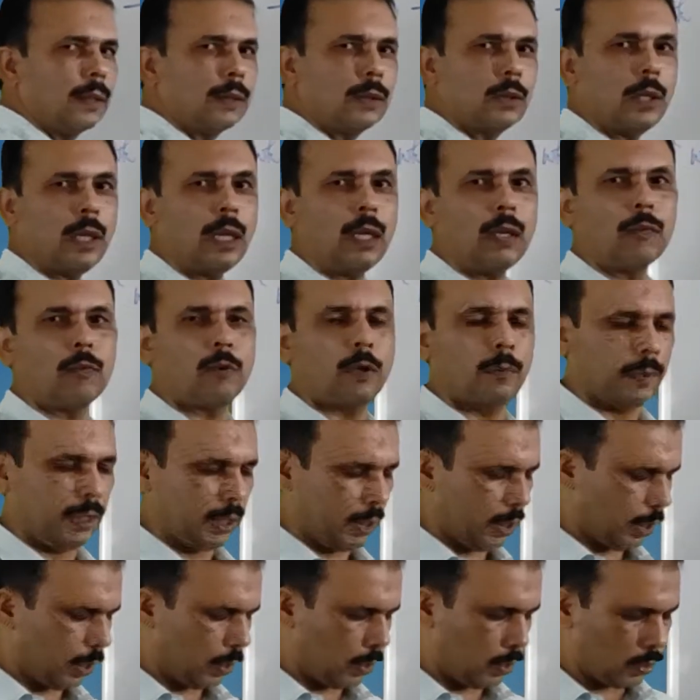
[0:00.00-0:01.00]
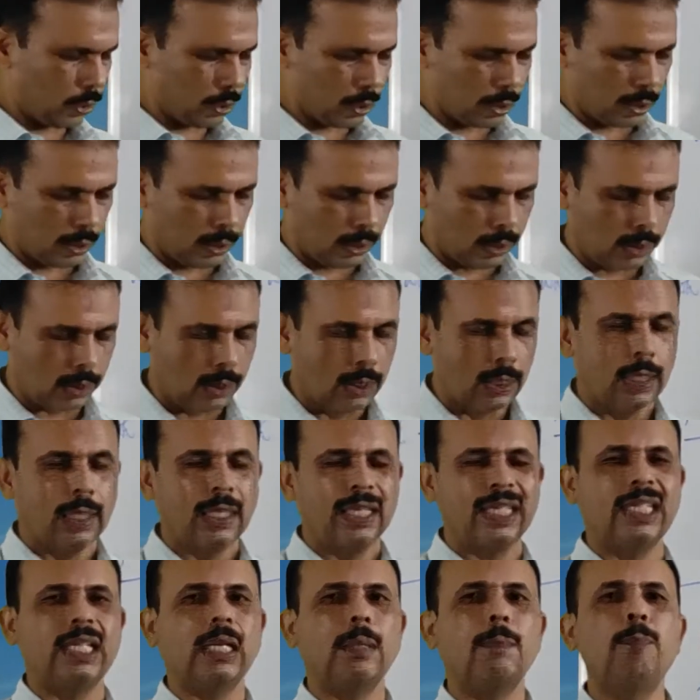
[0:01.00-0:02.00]
So informative questions,
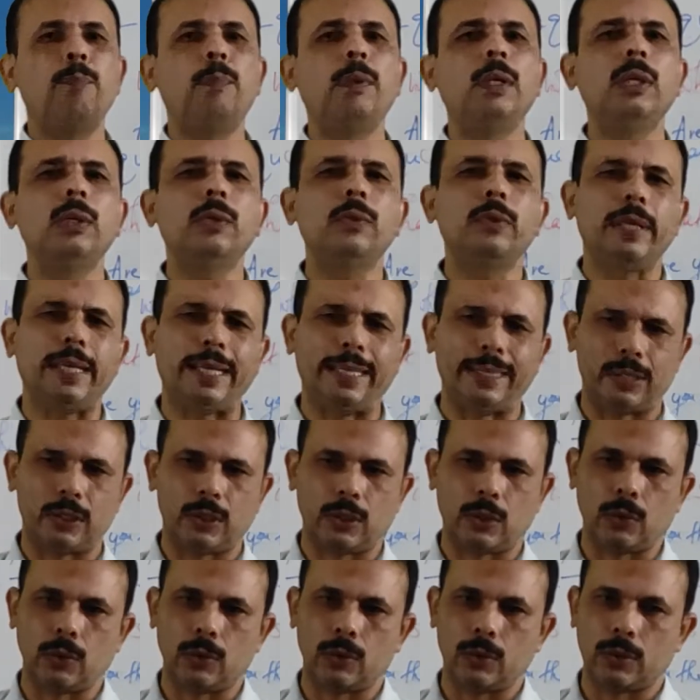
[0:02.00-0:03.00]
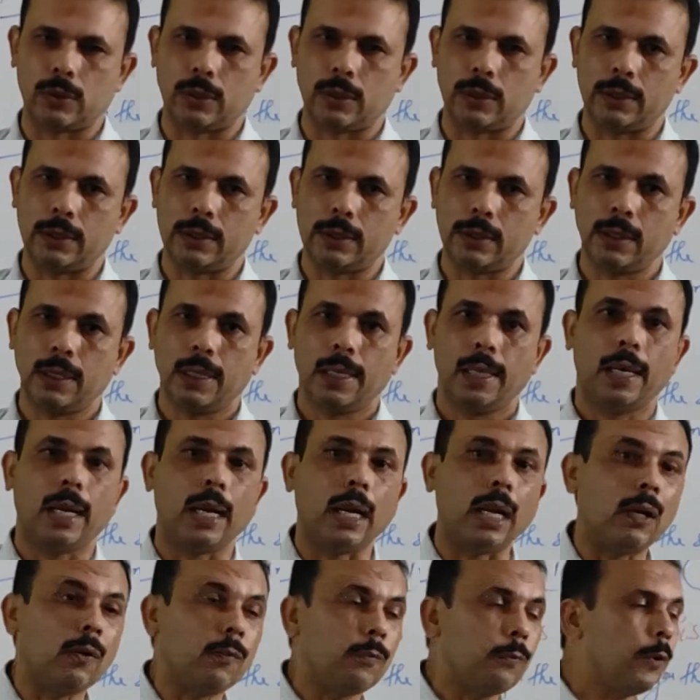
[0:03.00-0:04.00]
WH questions,
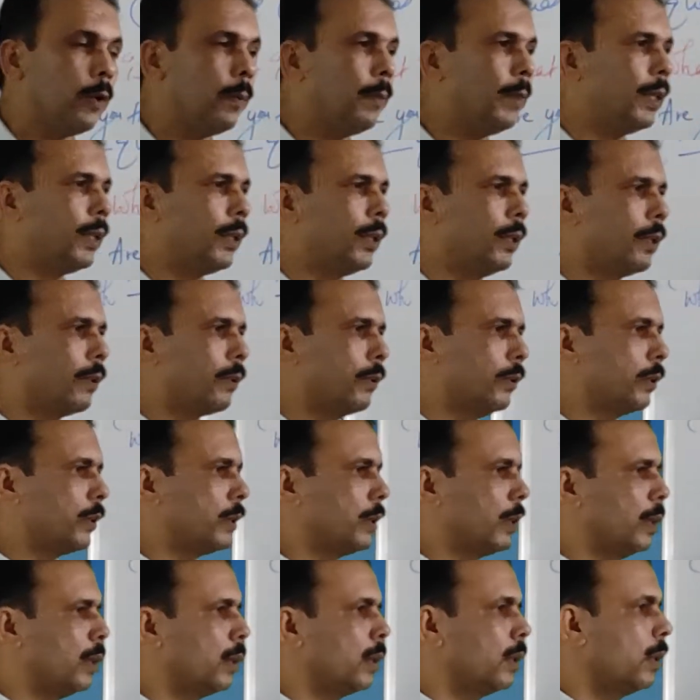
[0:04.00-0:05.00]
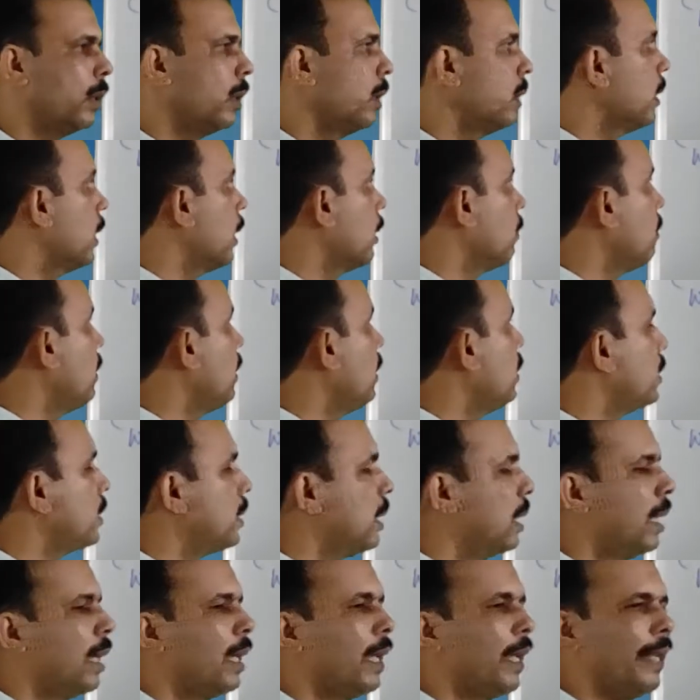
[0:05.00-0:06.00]
informative questions. That means
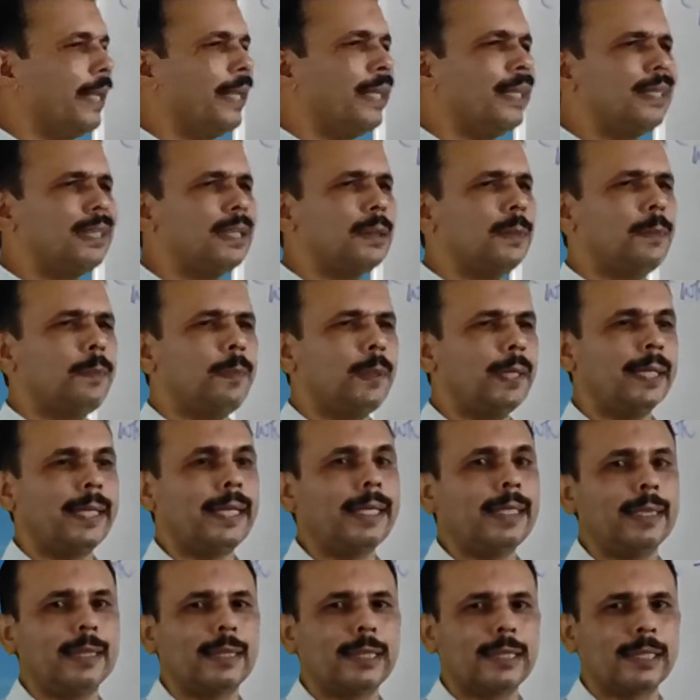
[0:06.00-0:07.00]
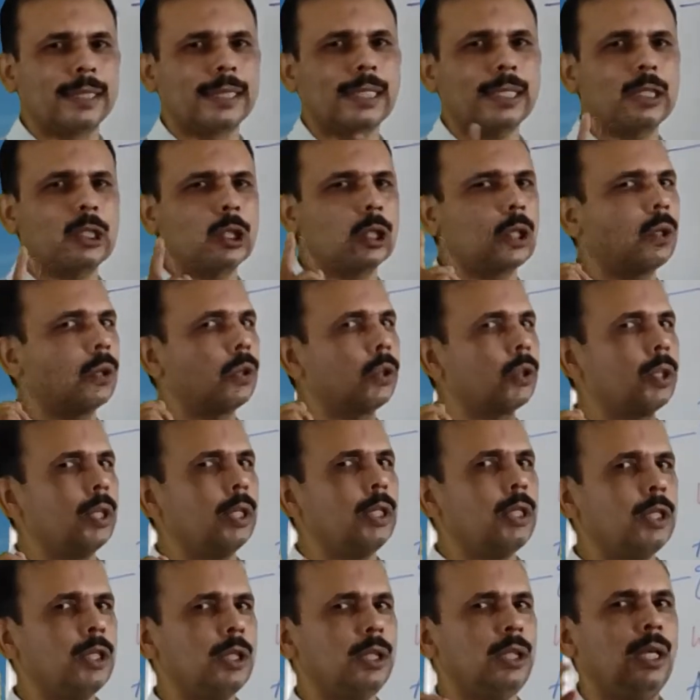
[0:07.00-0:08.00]
such
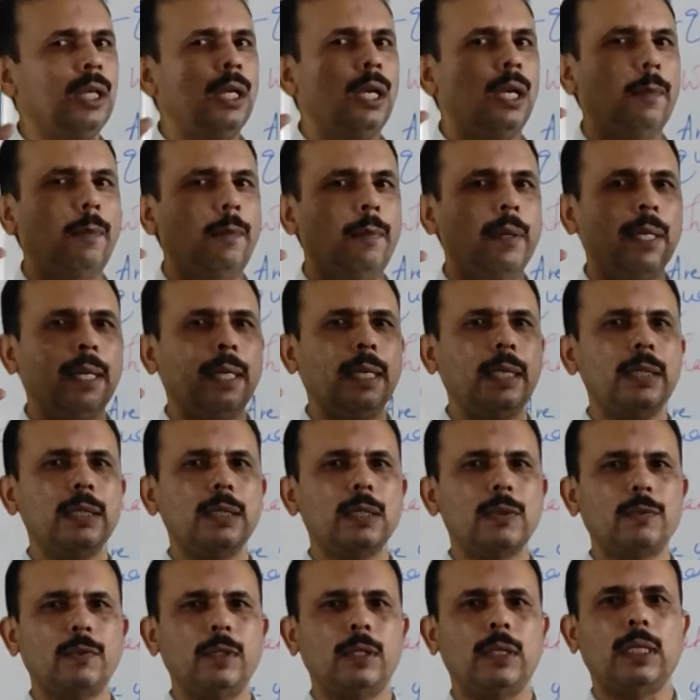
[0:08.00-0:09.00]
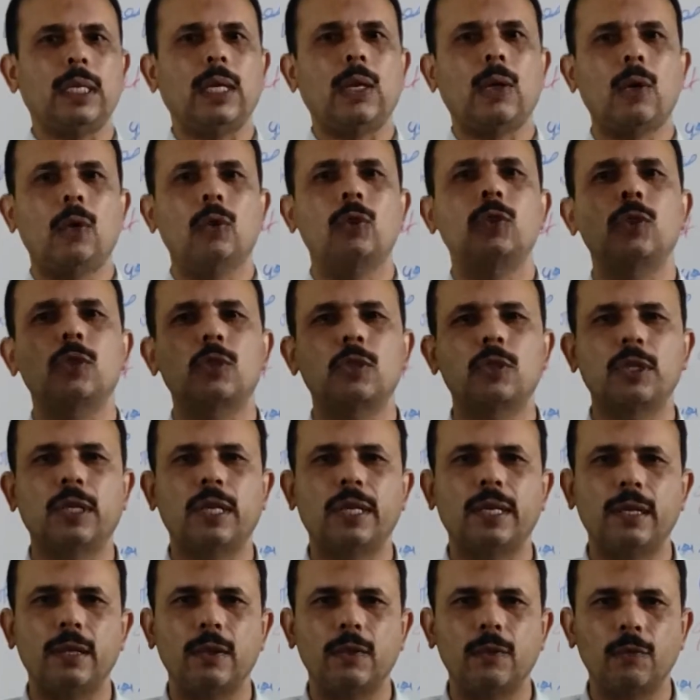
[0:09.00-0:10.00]
questions begins with a
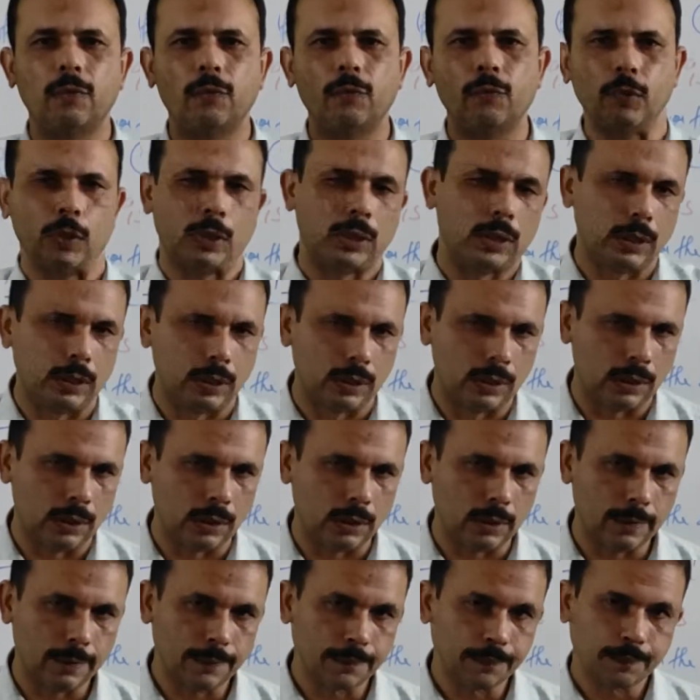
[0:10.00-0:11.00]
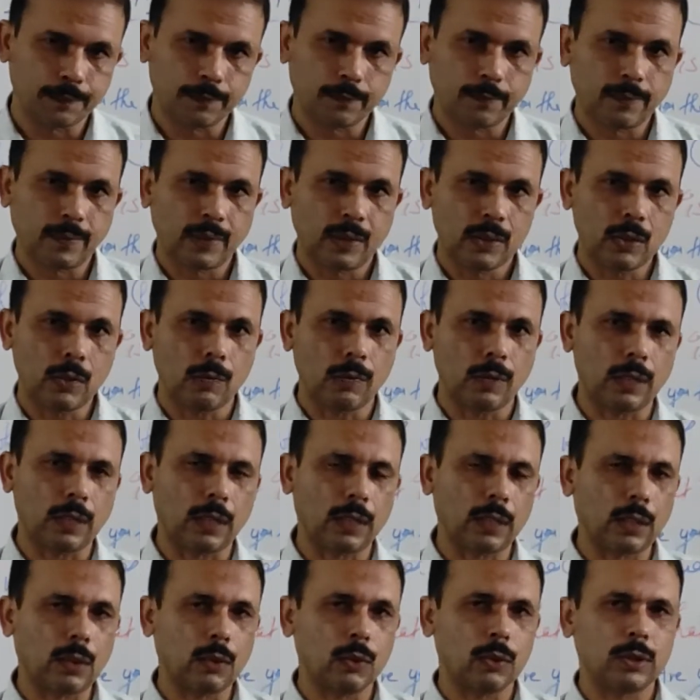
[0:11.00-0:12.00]
question word. So what
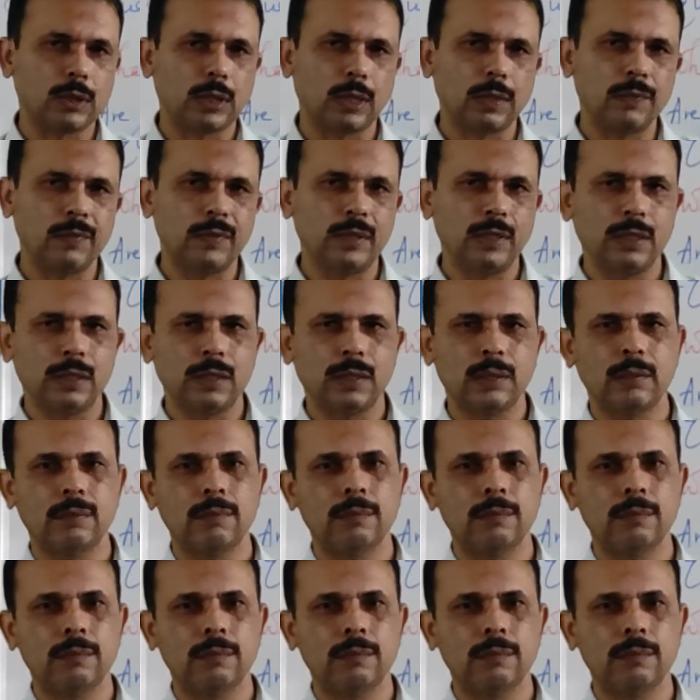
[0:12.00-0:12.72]
are the question words?